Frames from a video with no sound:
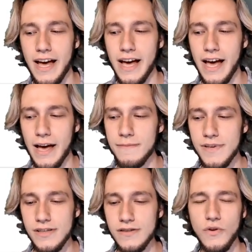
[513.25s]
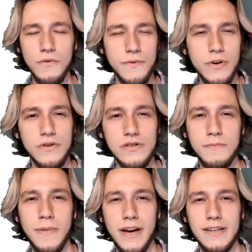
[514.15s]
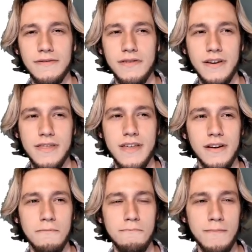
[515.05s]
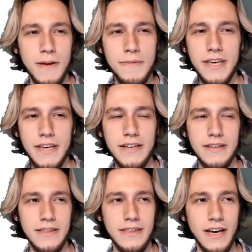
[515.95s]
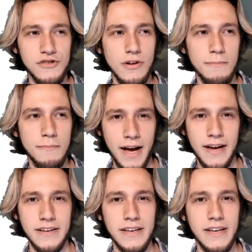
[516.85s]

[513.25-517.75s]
I I'm just confused by the fact that maybe the actual bug